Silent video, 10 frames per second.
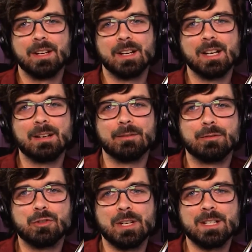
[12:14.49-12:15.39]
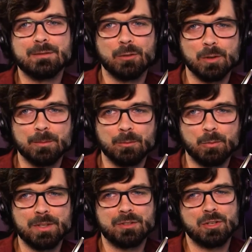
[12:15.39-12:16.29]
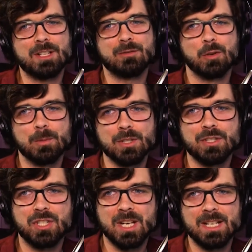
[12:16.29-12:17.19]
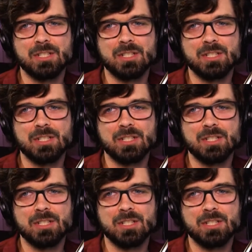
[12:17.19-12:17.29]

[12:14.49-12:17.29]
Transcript: with Transformers, G.I.